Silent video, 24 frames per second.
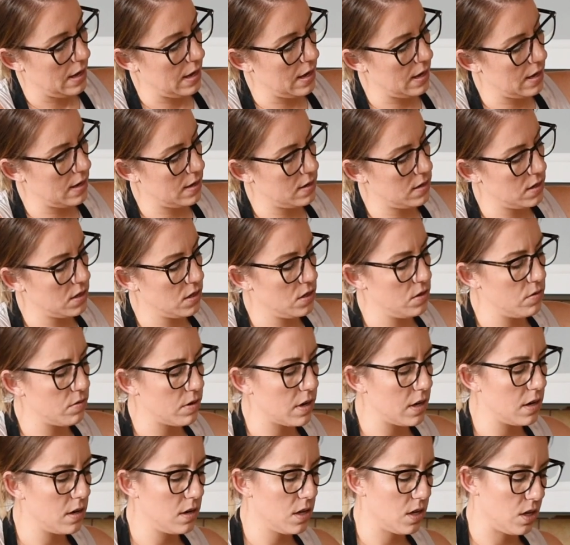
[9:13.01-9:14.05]
And you
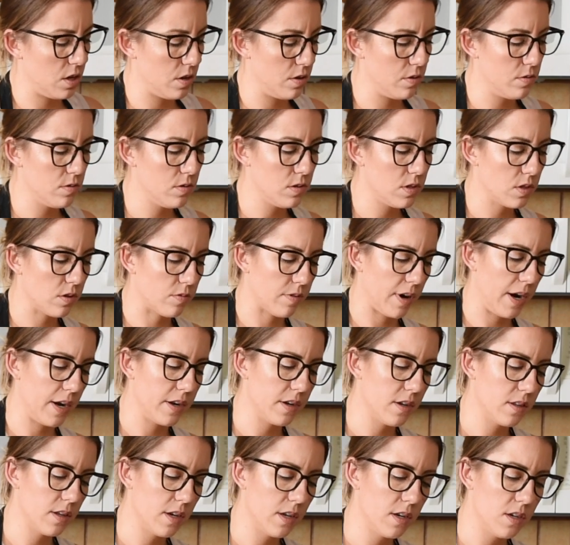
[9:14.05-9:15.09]
can use
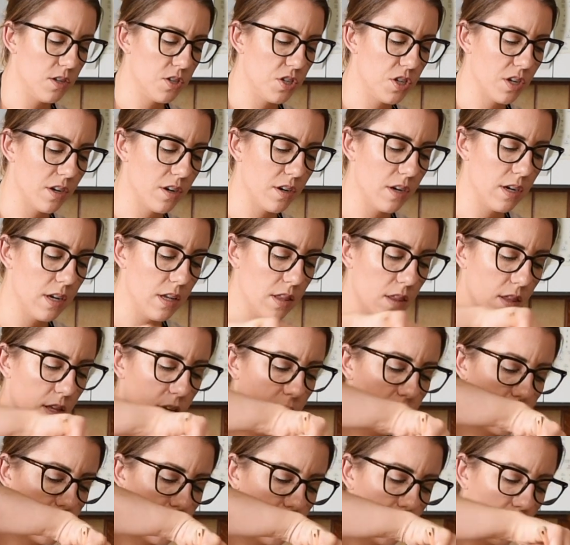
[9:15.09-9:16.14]
granulated sugar in
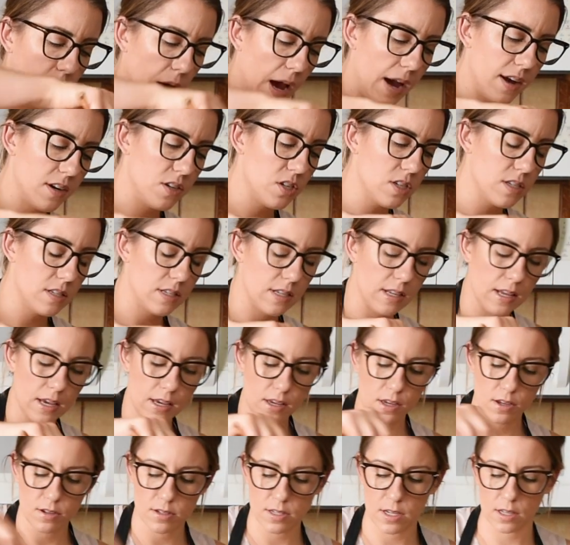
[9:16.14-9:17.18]
this. I just
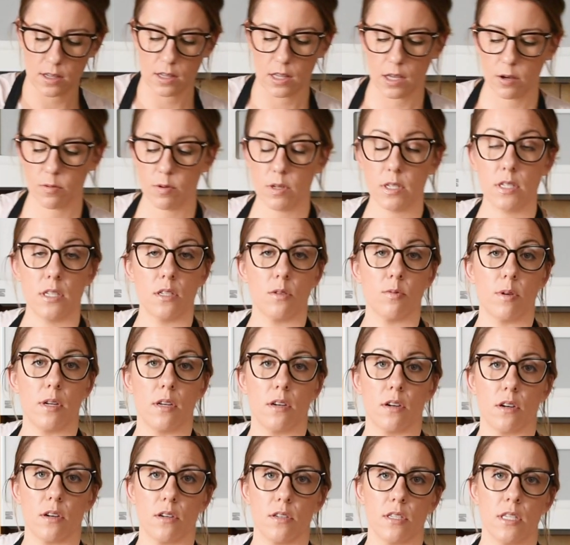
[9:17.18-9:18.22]
like using liquid
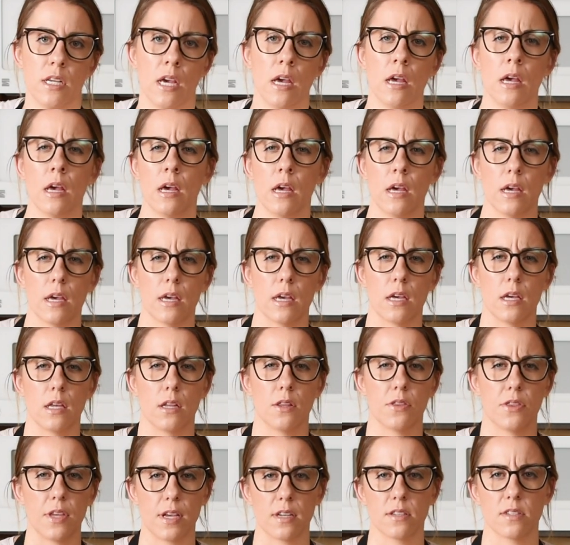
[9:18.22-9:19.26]
sweeteners
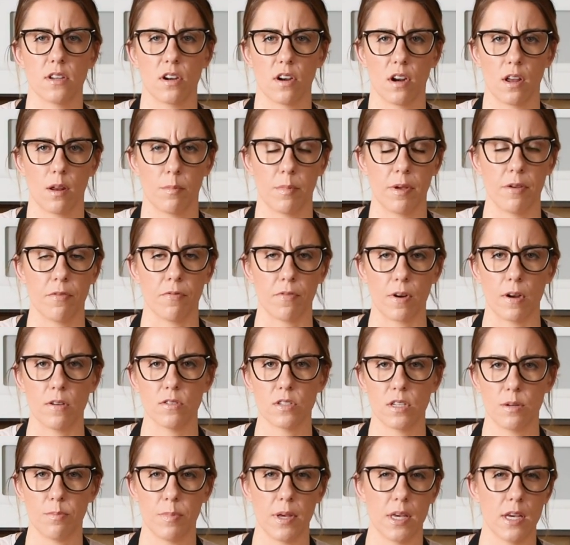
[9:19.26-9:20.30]
in things that are gonna be
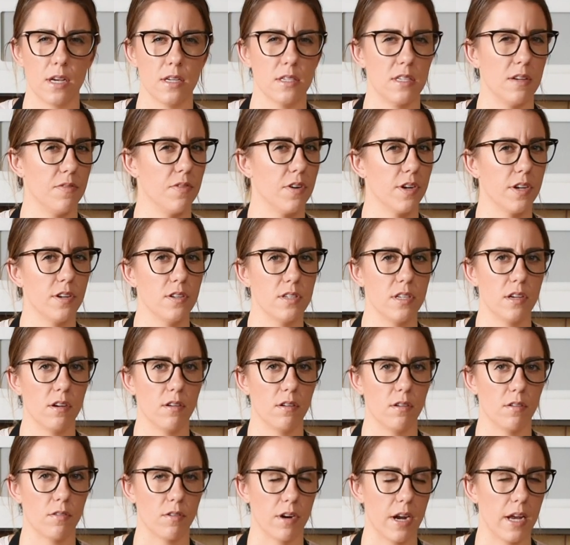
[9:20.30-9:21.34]
frozen, because if you're
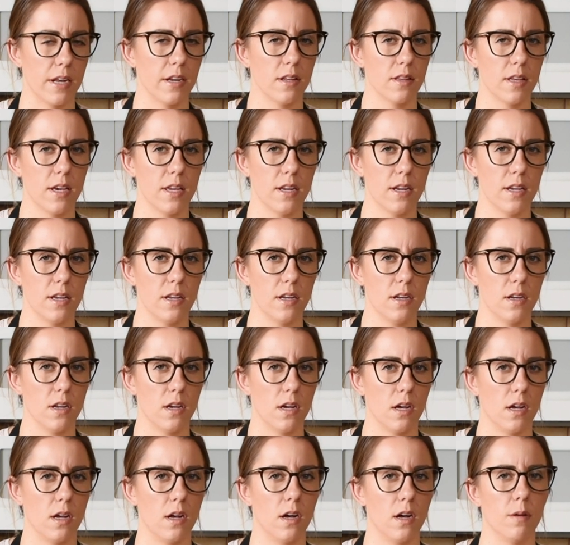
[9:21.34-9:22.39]
using granulated,
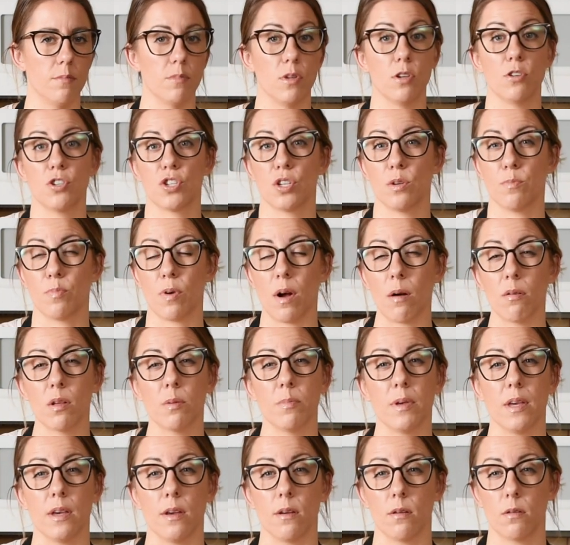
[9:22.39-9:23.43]
you should probably
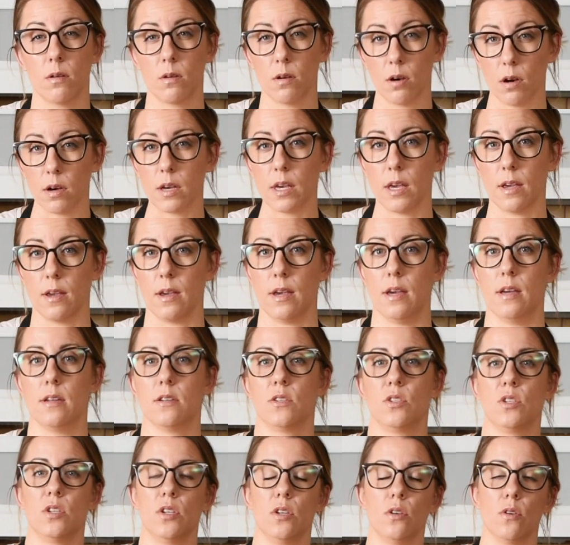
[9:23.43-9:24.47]
be cooking it
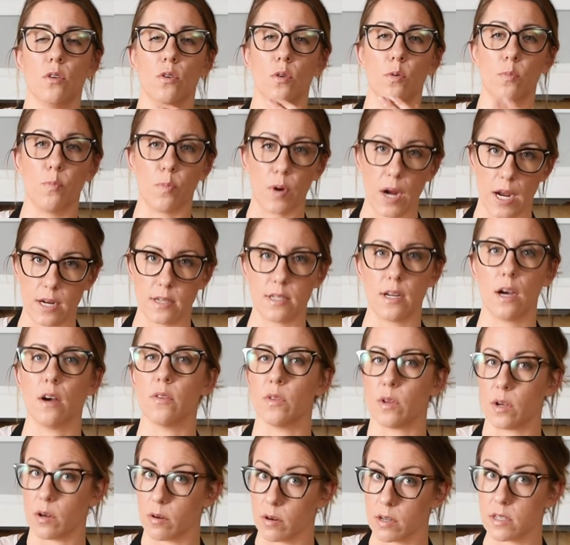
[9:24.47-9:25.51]
to break down
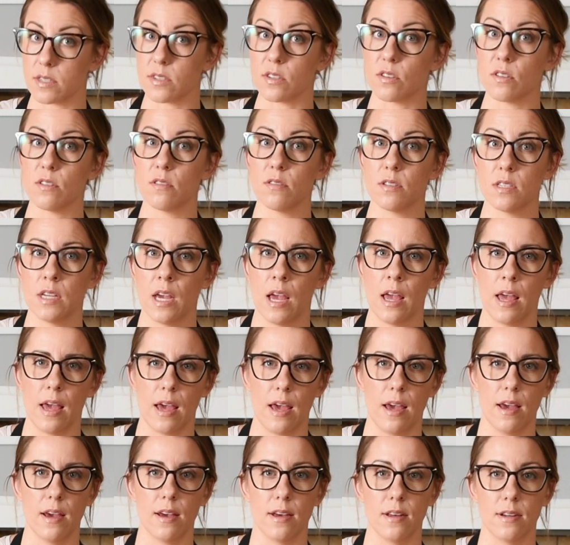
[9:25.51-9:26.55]
the crystals.
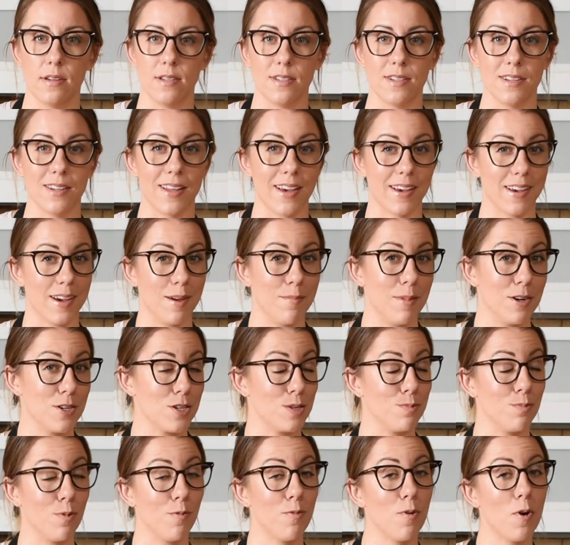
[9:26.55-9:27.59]
And like I
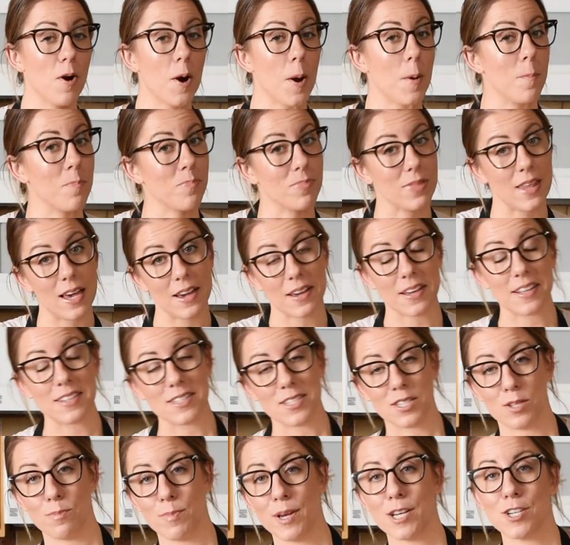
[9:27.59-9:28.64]
mentioned before, that
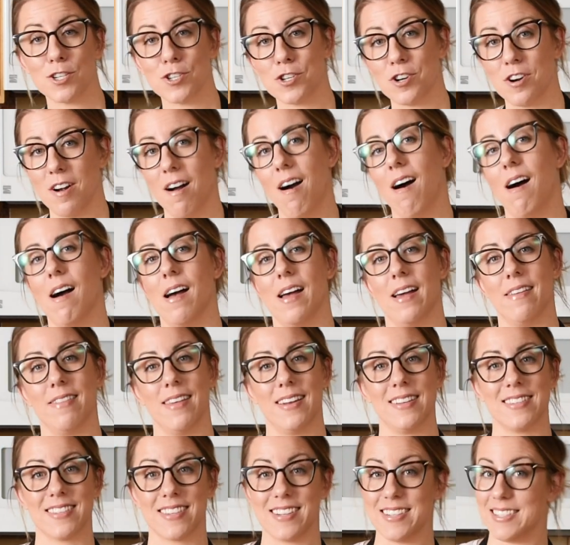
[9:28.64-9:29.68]
gets the mixture hot and
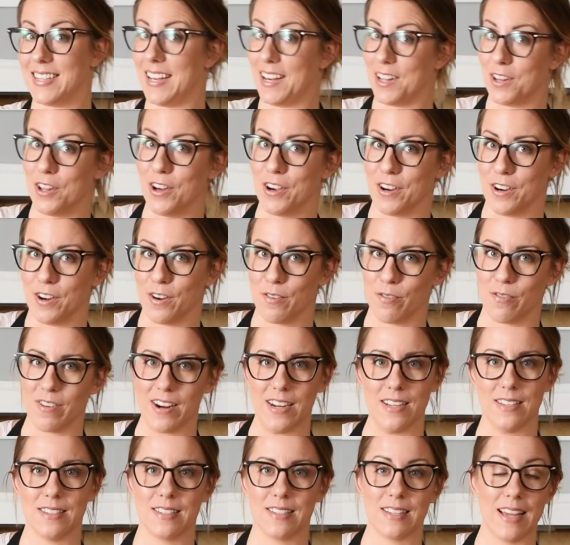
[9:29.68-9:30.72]
then it's gonna take longer to
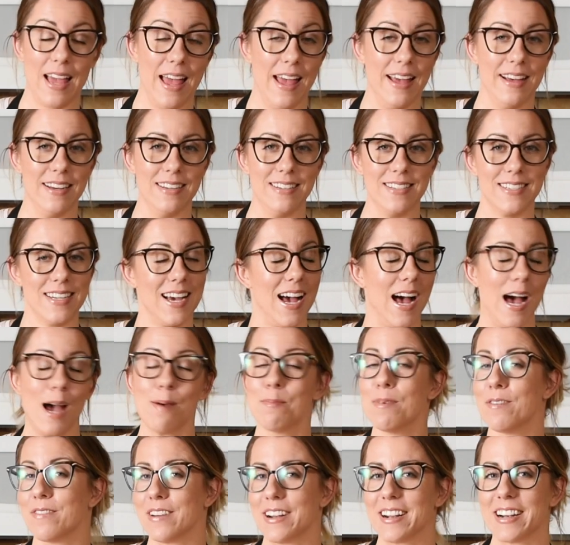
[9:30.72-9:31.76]
freeze. And
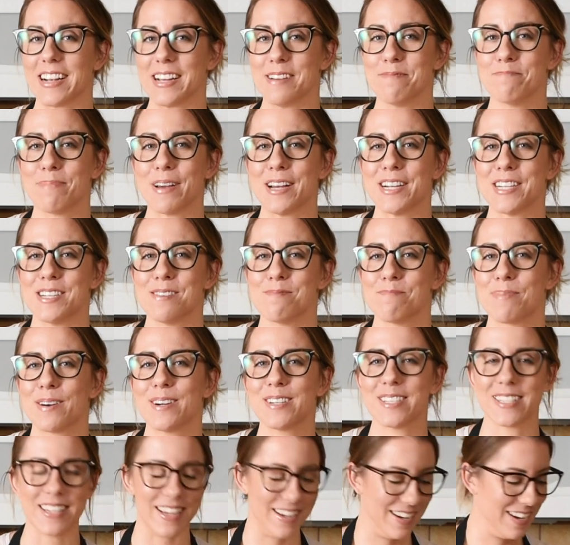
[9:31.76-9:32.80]
I'm a very impatient
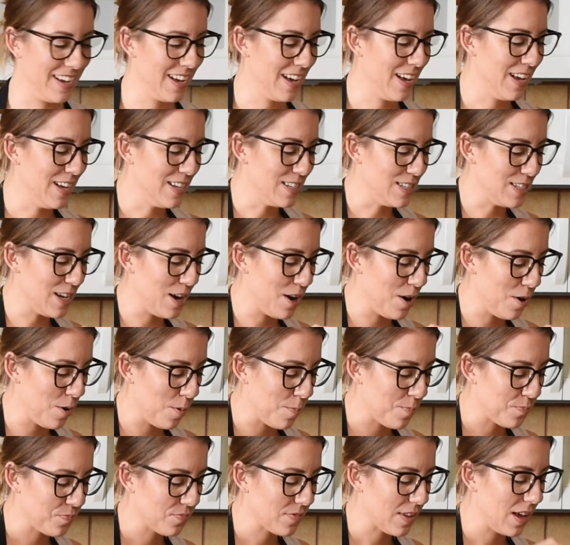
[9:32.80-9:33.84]
person.
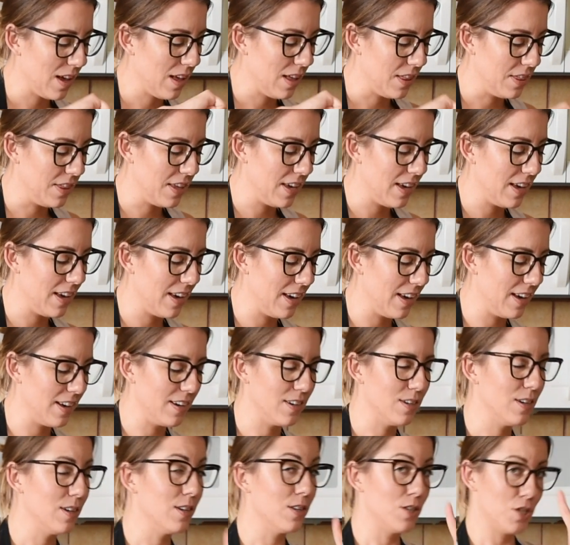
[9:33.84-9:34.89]
So the
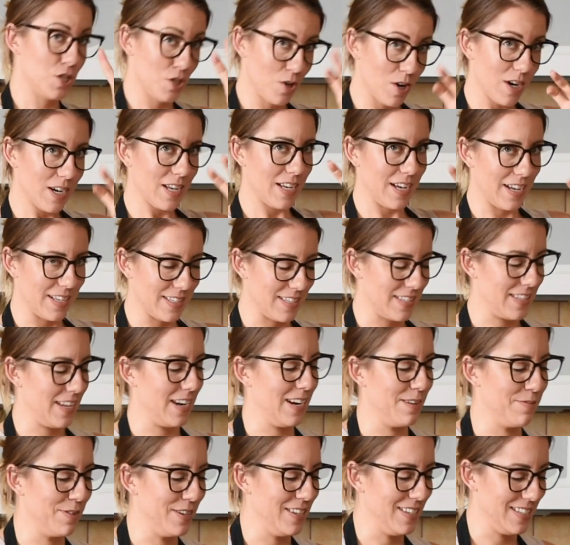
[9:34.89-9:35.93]
shortcuts that
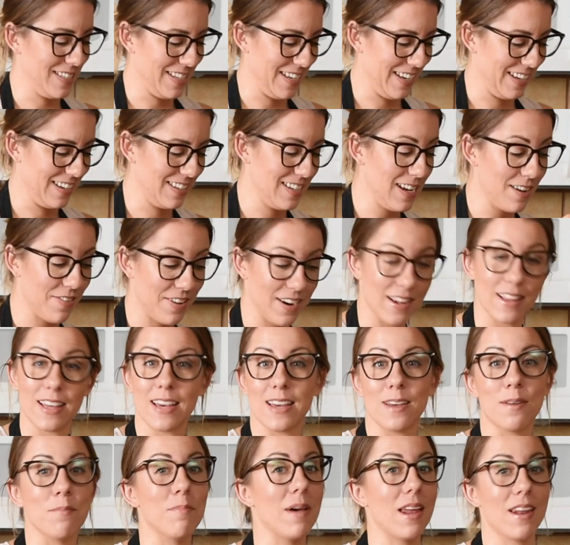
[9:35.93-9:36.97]
I'm using
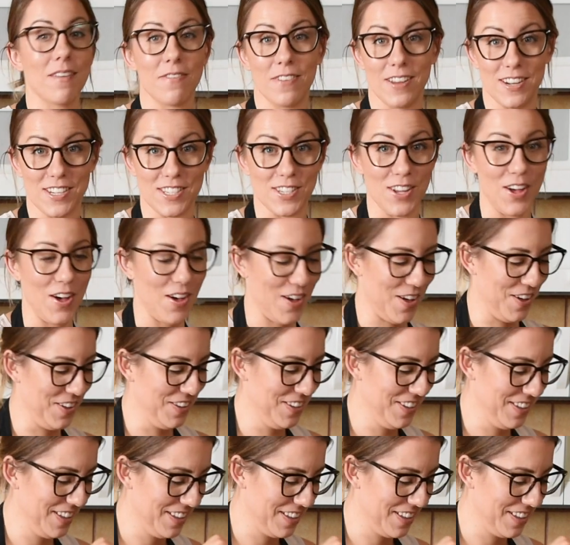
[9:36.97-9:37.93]
definitely benefit us all.